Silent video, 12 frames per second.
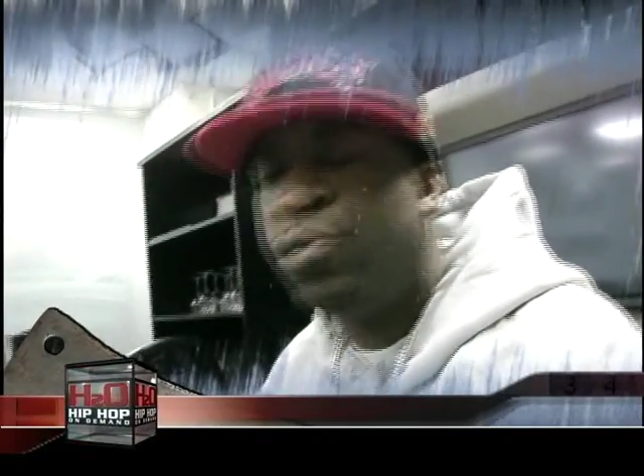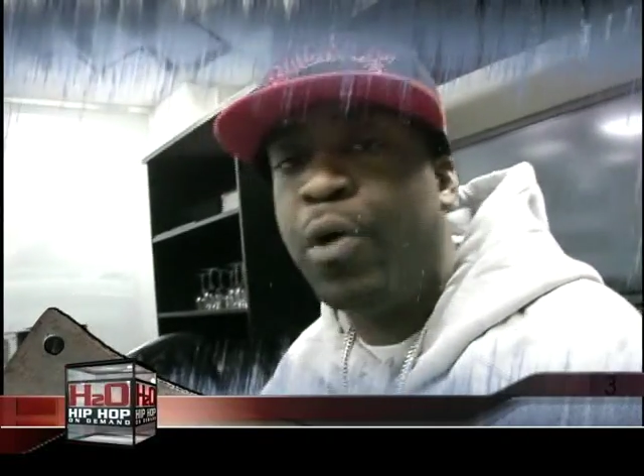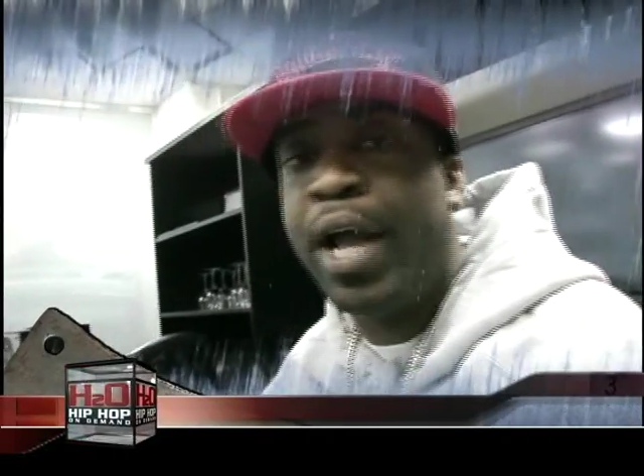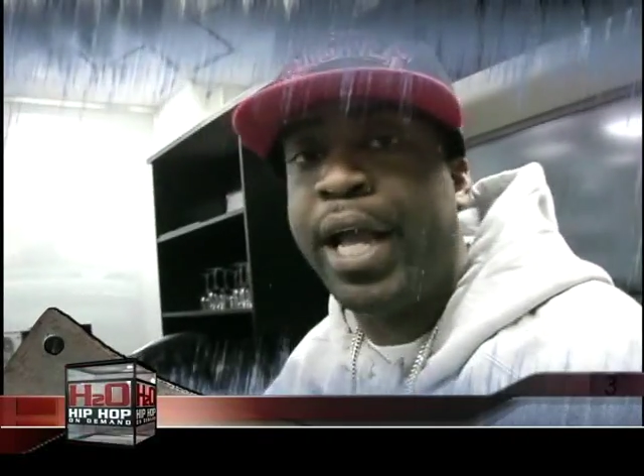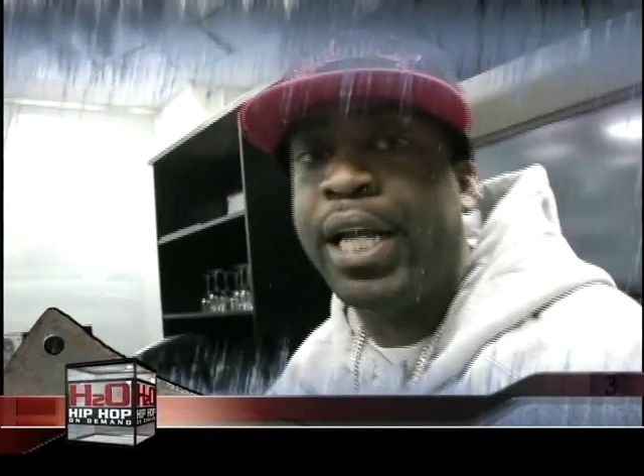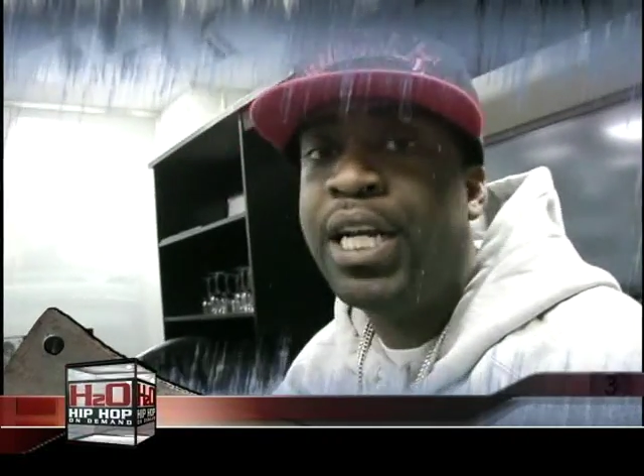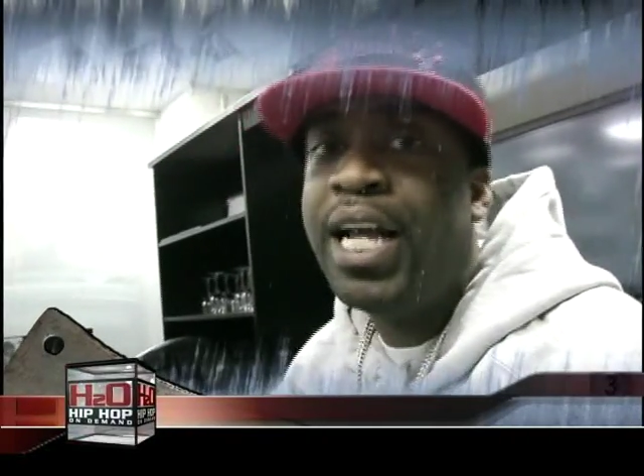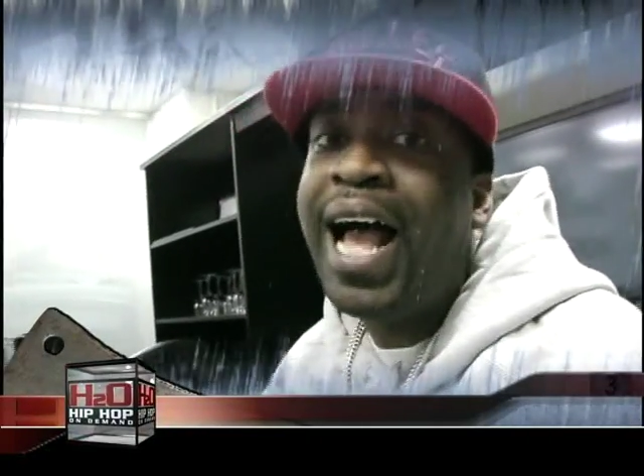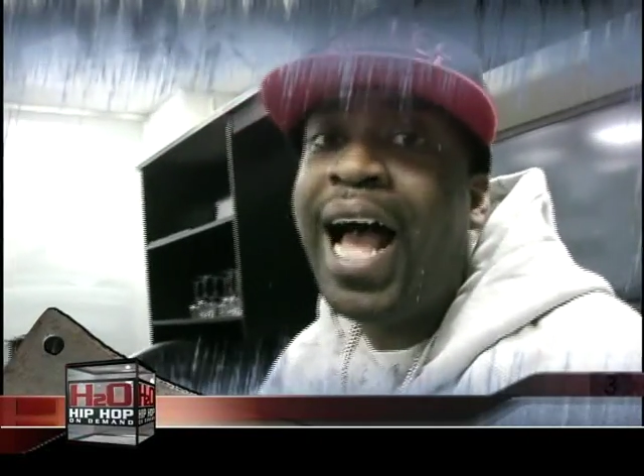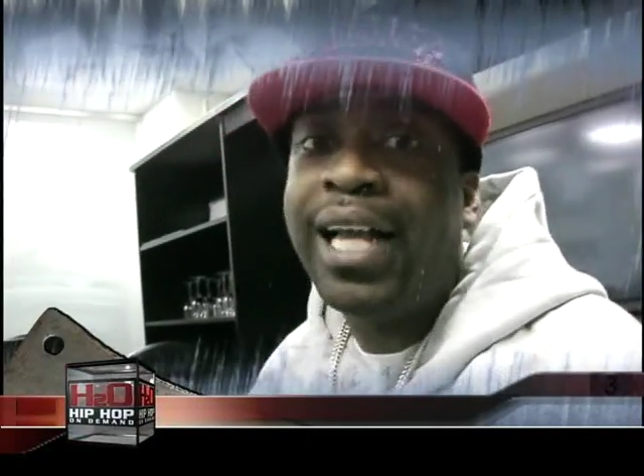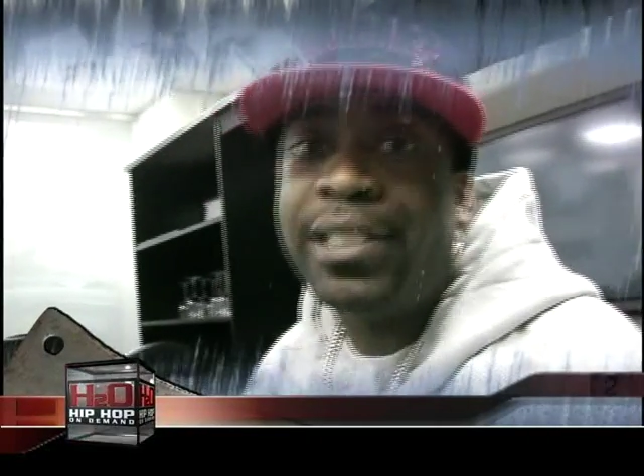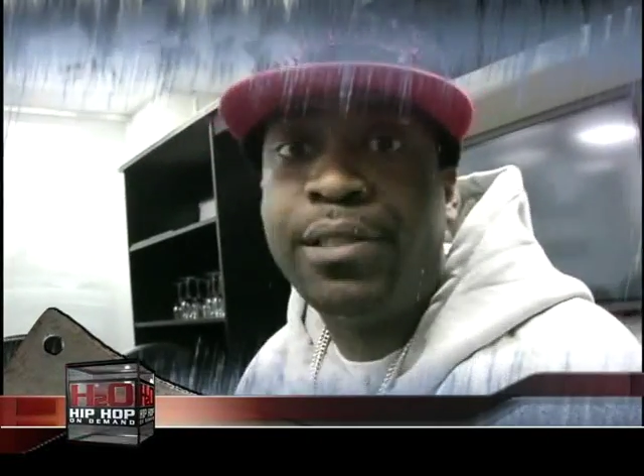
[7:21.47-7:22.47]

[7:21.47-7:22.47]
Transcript: you at. I